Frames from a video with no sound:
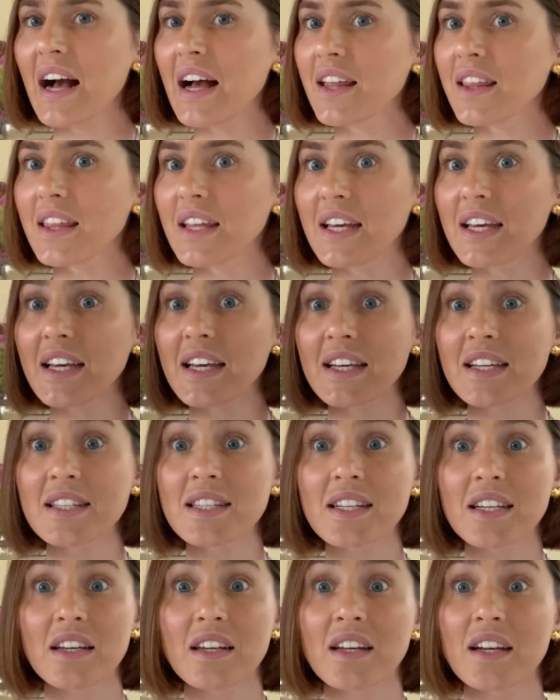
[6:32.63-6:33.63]
I think
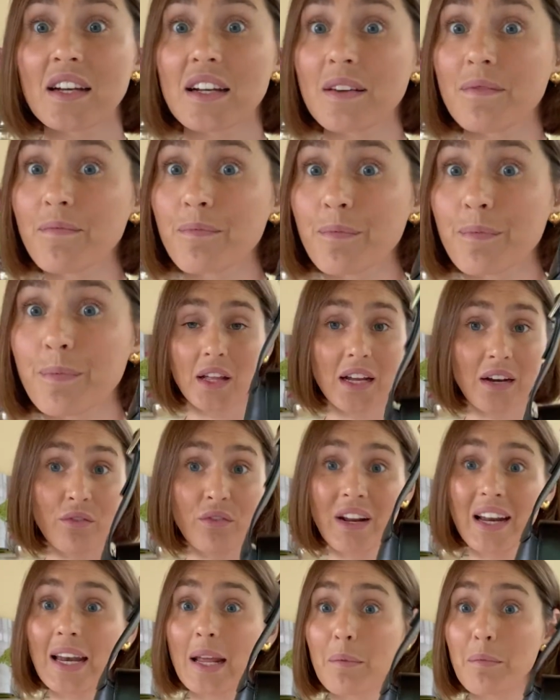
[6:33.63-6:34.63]
it's gonna
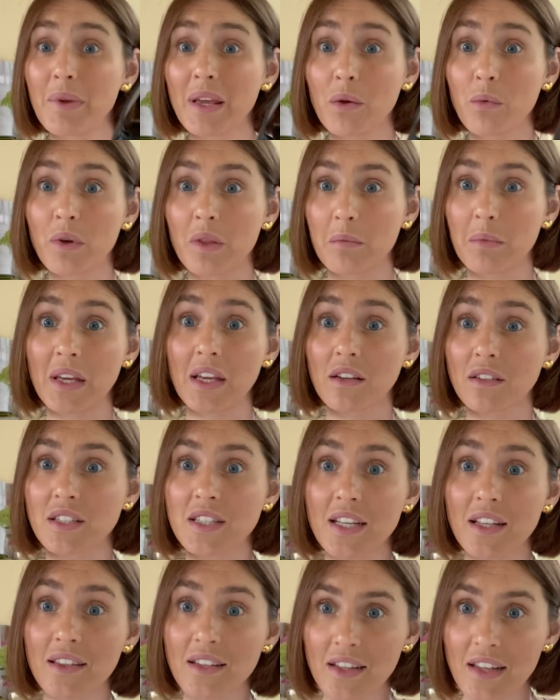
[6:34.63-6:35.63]
really be with me
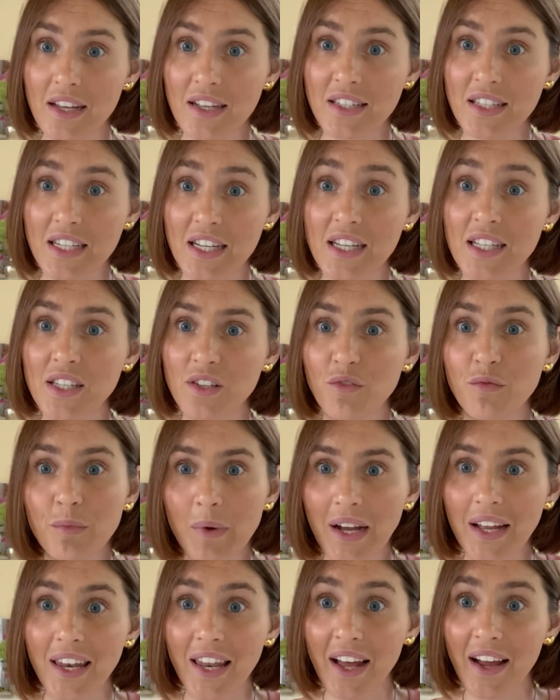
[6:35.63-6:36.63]
until the last days of
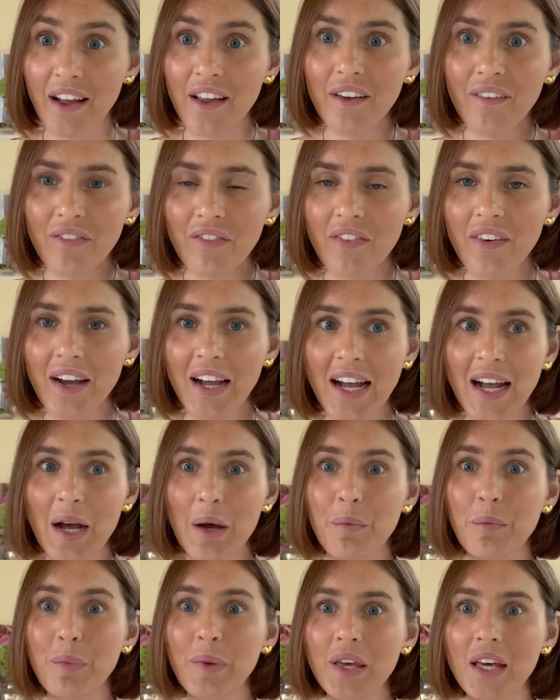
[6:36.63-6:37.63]
my life
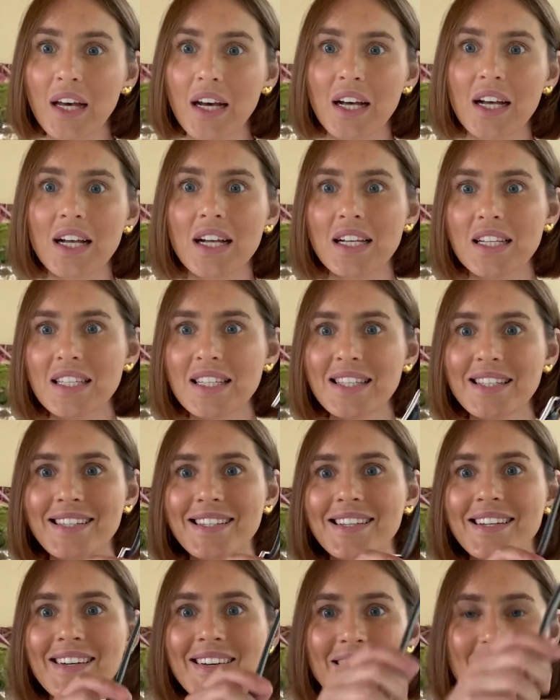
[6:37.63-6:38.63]

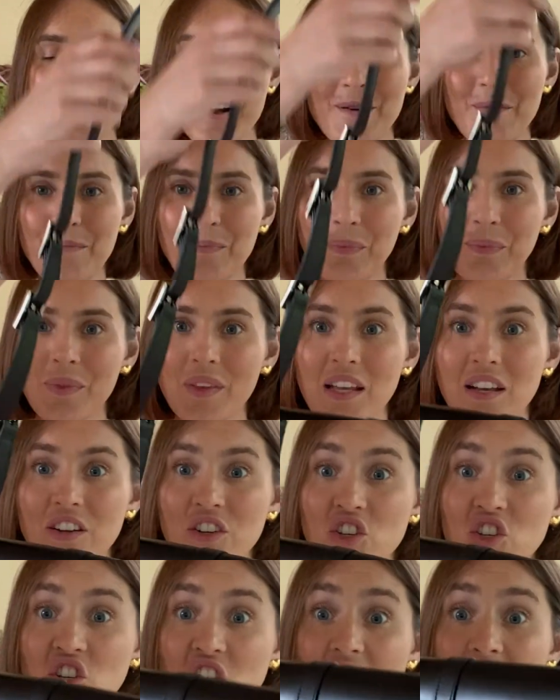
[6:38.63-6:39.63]
because
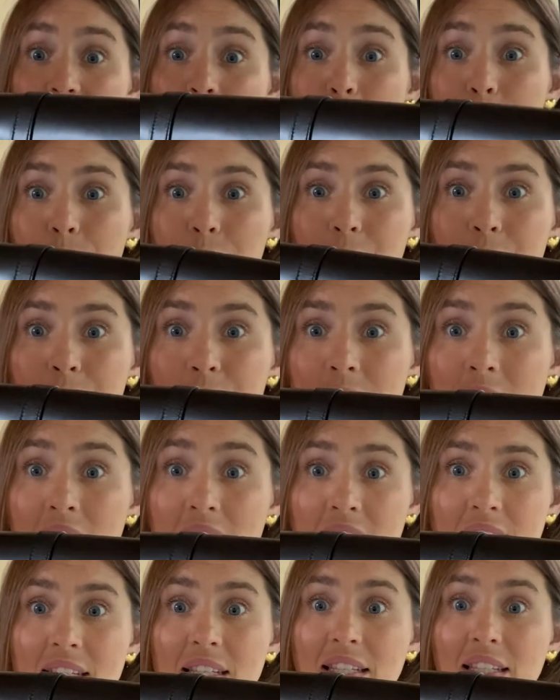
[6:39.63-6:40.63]
shape,
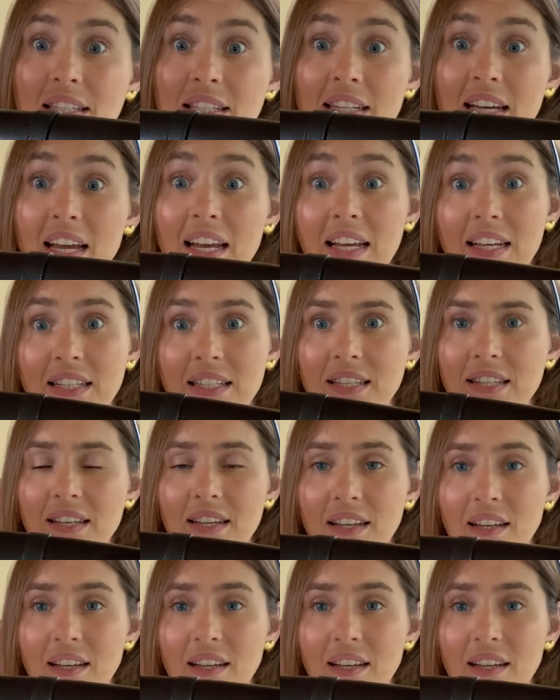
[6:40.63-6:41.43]
state,